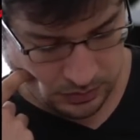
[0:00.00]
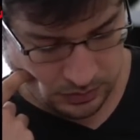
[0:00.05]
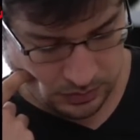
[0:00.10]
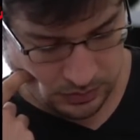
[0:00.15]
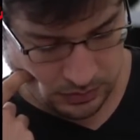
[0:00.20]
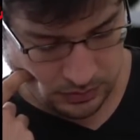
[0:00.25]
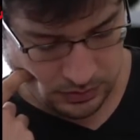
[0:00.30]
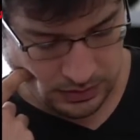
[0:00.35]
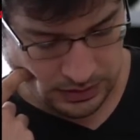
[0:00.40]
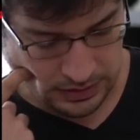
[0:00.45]

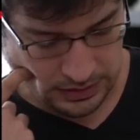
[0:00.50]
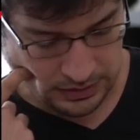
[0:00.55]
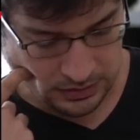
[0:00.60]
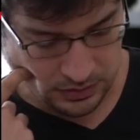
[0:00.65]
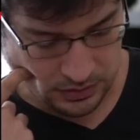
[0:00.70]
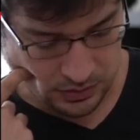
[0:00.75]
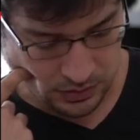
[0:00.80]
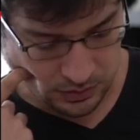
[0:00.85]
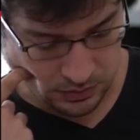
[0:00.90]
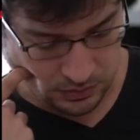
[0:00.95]

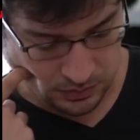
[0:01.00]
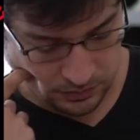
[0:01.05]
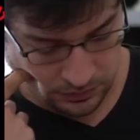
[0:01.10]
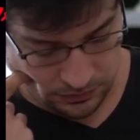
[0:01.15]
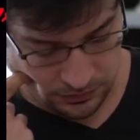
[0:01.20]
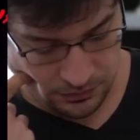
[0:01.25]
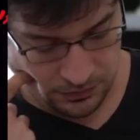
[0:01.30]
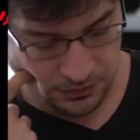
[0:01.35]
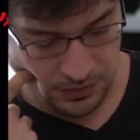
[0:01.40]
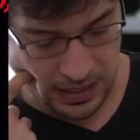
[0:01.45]
these
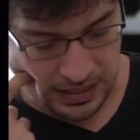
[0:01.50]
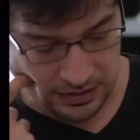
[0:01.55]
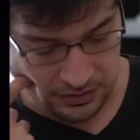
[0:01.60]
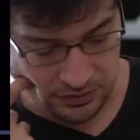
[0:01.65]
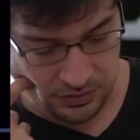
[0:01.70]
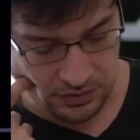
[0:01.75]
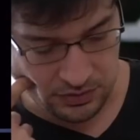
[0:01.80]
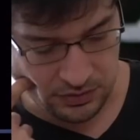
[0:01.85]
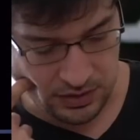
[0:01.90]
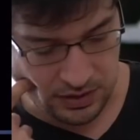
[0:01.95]

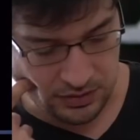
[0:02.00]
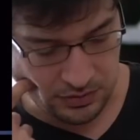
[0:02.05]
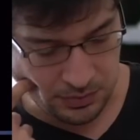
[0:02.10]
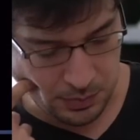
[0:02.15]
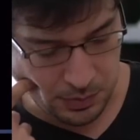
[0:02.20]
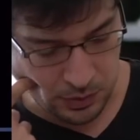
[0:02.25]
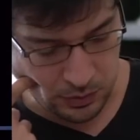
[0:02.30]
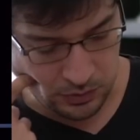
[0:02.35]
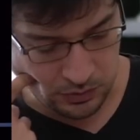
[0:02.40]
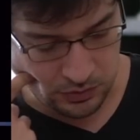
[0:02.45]
phrases as
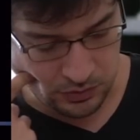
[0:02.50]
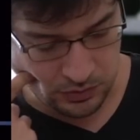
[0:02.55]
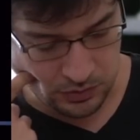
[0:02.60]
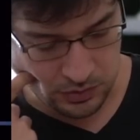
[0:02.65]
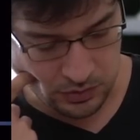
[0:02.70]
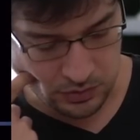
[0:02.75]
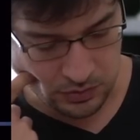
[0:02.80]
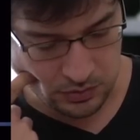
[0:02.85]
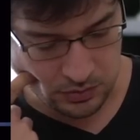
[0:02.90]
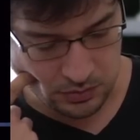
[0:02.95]
opposed
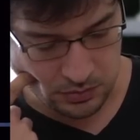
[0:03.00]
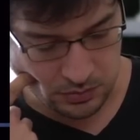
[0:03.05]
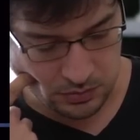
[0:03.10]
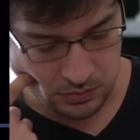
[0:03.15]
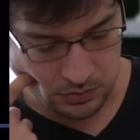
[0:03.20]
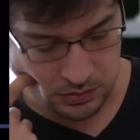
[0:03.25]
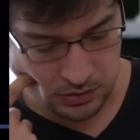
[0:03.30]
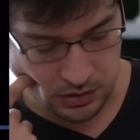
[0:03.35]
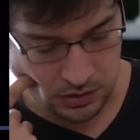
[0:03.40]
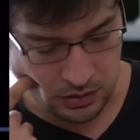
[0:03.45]
to
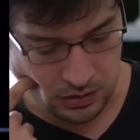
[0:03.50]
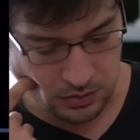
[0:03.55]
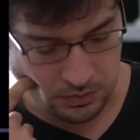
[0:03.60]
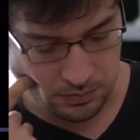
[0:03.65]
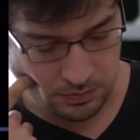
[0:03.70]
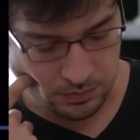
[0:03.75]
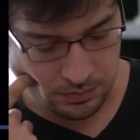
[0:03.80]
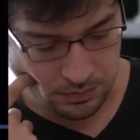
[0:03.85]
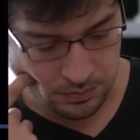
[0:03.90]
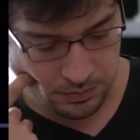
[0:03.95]

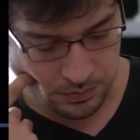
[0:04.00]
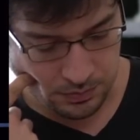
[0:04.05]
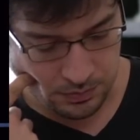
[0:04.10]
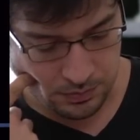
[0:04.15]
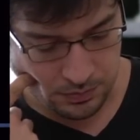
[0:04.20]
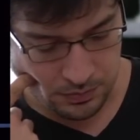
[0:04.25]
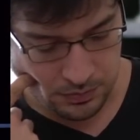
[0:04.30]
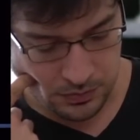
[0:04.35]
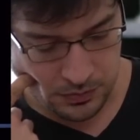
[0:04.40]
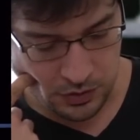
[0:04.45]

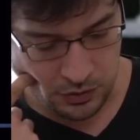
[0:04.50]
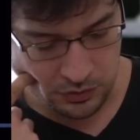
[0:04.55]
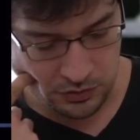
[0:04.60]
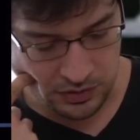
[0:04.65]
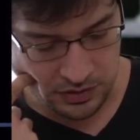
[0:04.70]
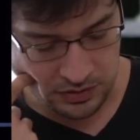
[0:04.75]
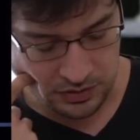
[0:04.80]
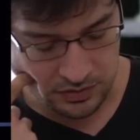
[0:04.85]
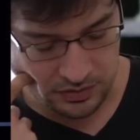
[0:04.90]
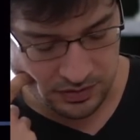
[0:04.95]

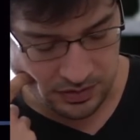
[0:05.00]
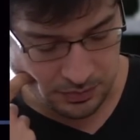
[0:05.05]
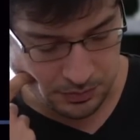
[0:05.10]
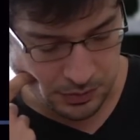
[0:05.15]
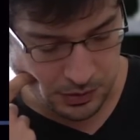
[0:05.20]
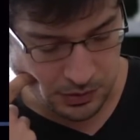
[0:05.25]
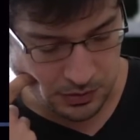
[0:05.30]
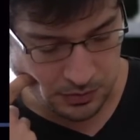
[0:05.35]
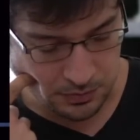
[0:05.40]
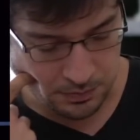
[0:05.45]
using the
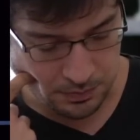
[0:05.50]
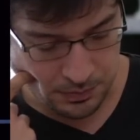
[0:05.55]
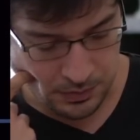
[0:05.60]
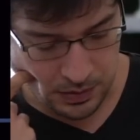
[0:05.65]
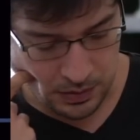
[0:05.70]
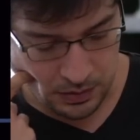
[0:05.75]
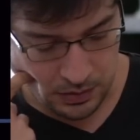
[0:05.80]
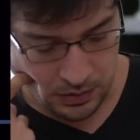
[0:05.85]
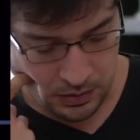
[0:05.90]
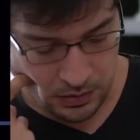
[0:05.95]
symbol.
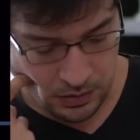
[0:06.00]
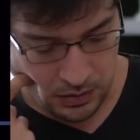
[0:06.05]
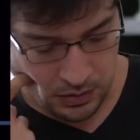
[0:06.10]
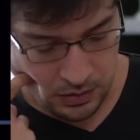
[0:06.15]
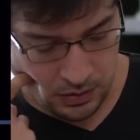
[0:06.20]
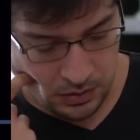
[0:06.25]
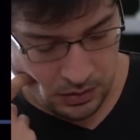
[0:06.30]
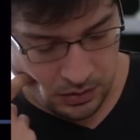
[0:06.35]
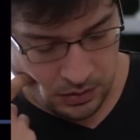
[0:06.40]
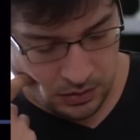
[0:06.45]

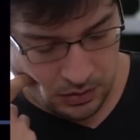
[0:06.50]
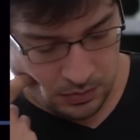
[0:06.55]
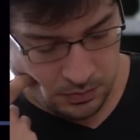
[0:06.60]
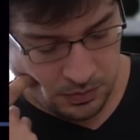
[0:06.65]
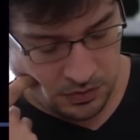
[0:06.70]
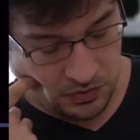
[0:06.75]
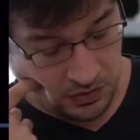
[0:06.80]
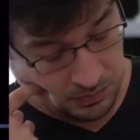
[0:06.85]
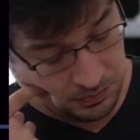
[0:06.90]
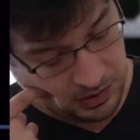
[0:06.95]
But
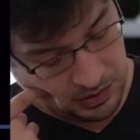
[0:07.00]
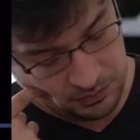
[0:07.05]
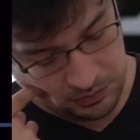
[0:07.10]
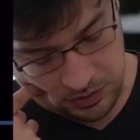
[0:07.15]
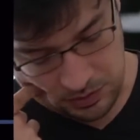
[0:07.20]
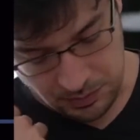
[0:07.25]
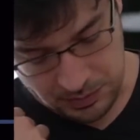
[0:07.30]
sometimes I'll be